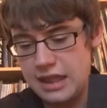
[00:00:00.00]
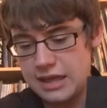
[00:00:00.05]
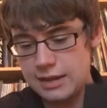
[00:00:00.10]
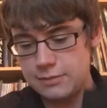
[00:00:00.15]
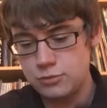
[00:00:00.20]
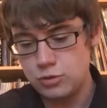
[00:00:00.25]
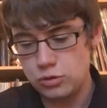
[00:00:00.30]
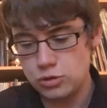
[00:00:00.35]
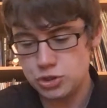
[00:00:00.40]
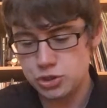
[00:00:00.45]
Like
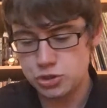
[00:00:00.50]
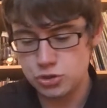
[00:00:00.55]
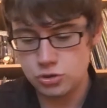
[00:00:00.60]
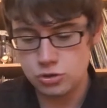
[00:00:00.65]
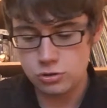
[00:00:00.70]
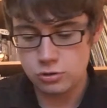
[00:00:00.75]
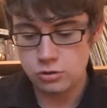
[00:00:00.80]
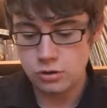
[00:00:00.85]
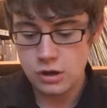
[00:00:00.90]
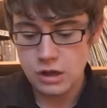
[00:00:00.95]
I'm not
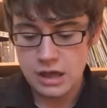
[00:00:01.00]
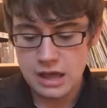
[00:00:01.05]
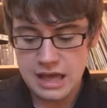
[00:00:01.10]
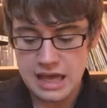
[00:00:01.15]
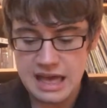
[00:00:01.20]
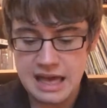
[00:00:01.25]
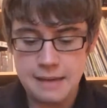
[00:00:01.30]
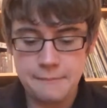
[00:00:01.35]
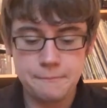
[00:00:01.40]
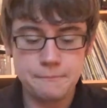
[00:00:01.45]
sure.
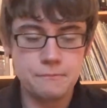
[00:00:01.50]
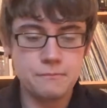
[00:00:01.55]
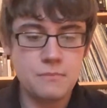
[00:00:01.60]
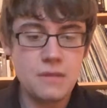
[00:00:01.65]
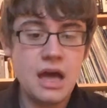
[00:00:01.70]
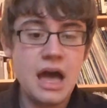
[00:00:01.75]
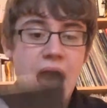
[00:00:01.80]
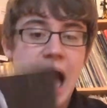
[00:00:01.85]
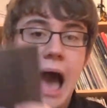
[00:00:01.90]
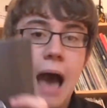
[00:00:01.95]

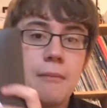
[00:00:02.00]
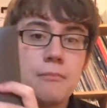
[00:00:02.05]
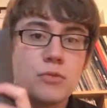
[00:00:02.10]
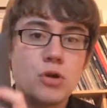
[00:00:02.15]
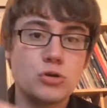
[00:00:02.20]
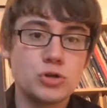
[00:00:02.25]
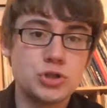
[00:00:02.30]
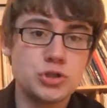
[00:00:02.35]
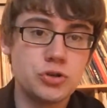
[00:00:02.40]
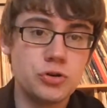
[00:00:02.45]
I'm
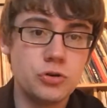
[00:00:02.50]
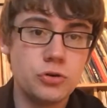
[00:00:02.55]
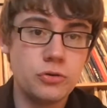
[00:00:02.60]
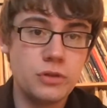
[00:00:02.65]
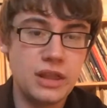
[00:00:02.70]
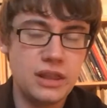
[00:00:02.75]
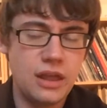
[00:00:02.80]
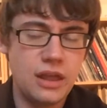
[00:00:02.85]
not sure